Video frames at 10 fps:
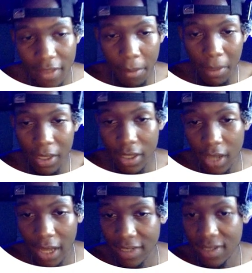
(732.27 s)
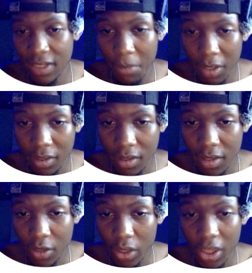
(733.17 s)
either make it like a statement
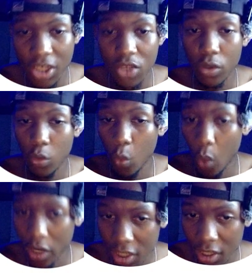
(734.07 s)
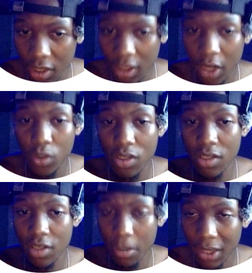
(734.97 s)
that relates to the question that was in
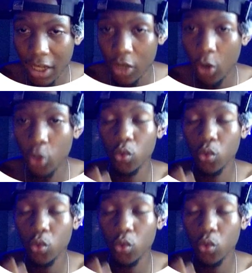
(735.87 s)
the subject line or